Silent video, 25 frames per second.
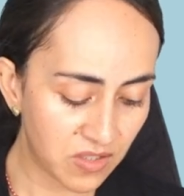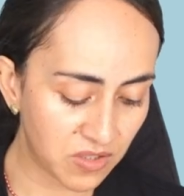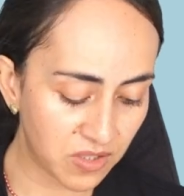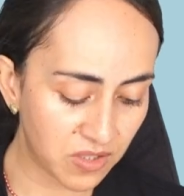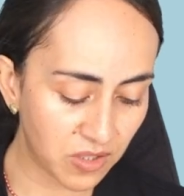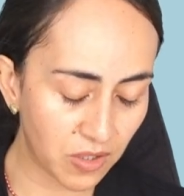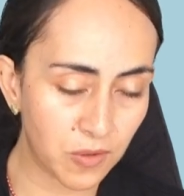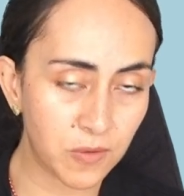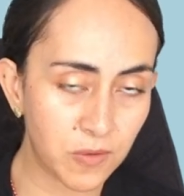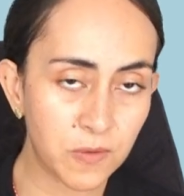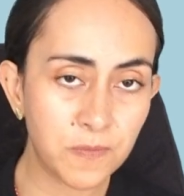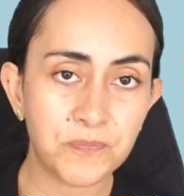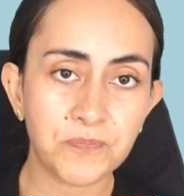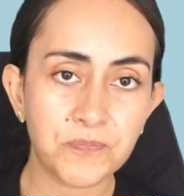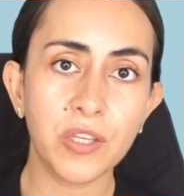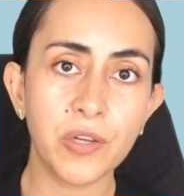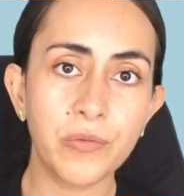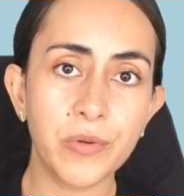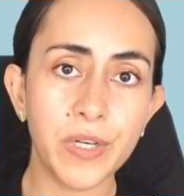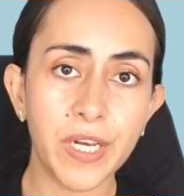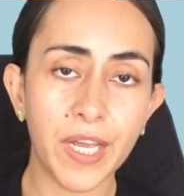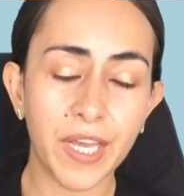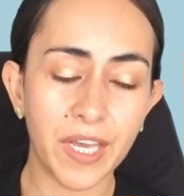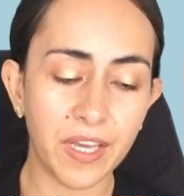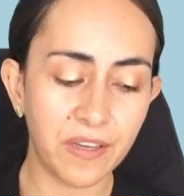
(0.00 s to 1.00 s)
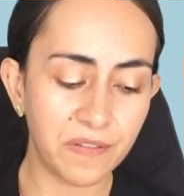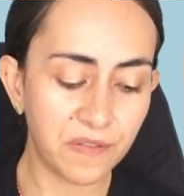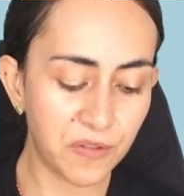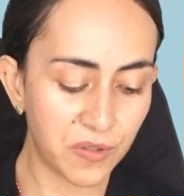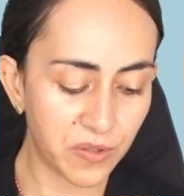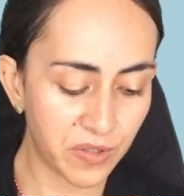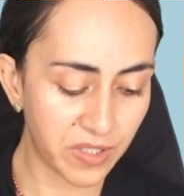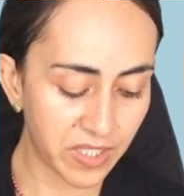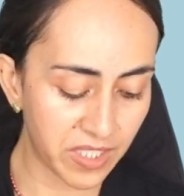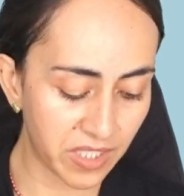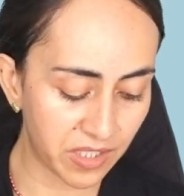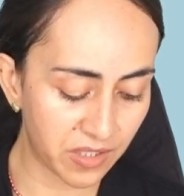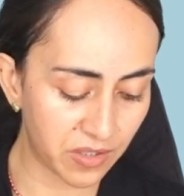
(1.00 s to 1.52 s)
so you will have to
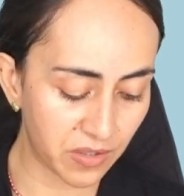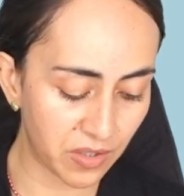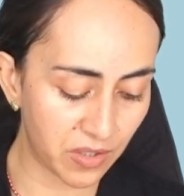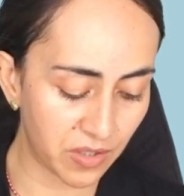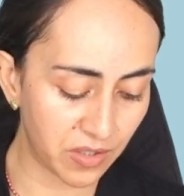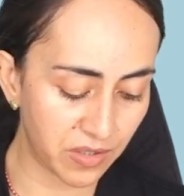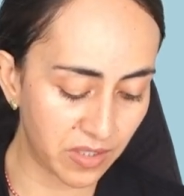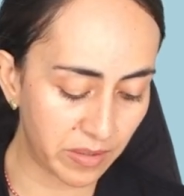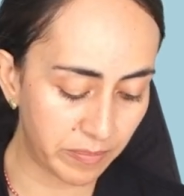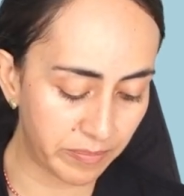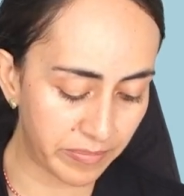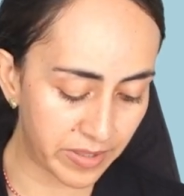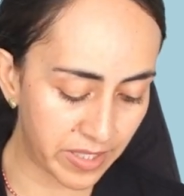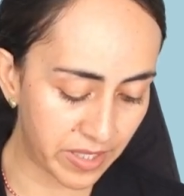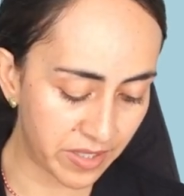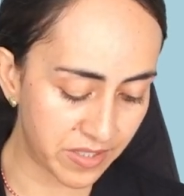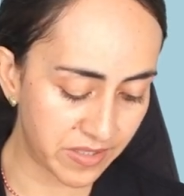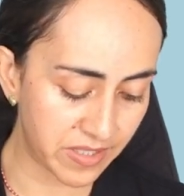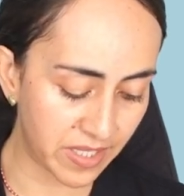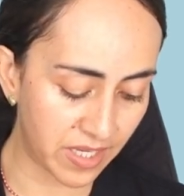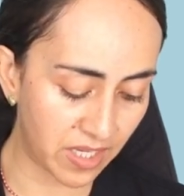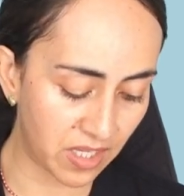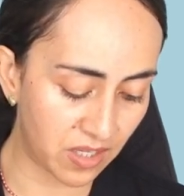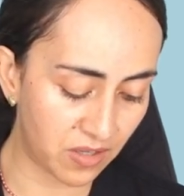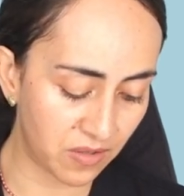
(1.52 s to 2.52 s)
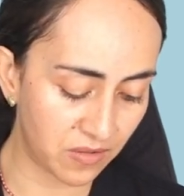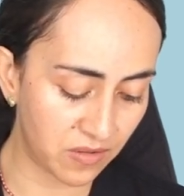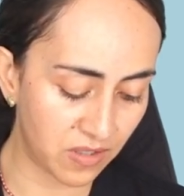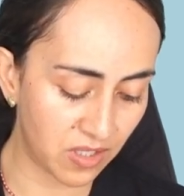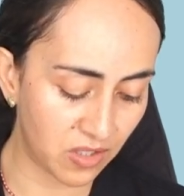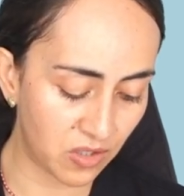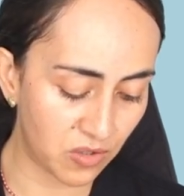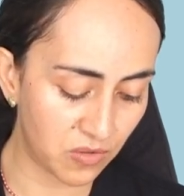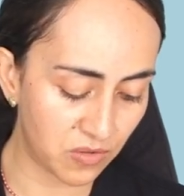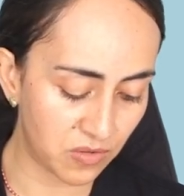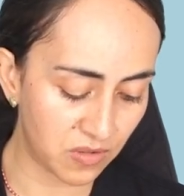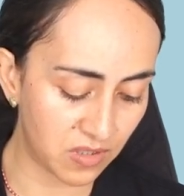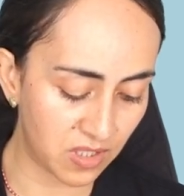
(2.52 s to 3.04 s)
click on the plus icon
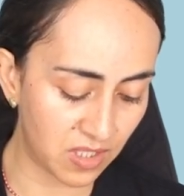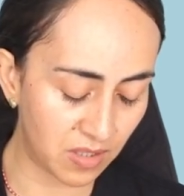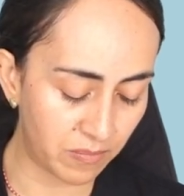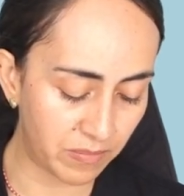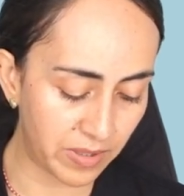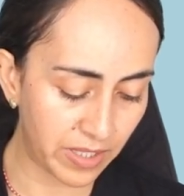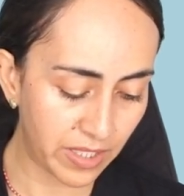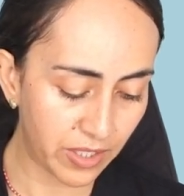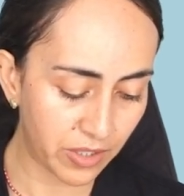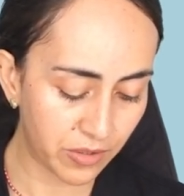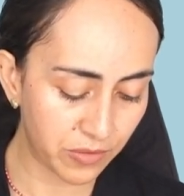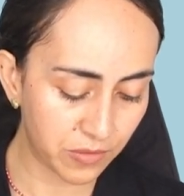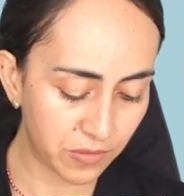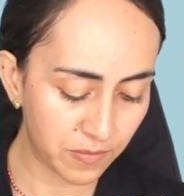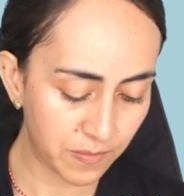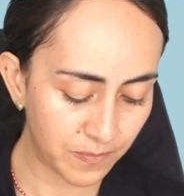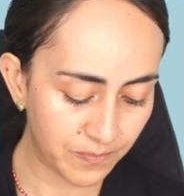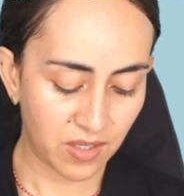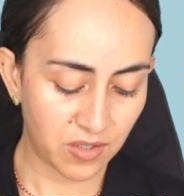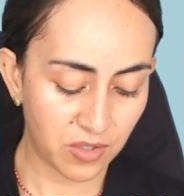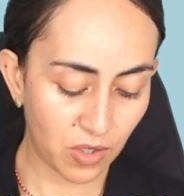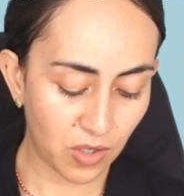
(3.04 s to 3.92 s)
that you see below,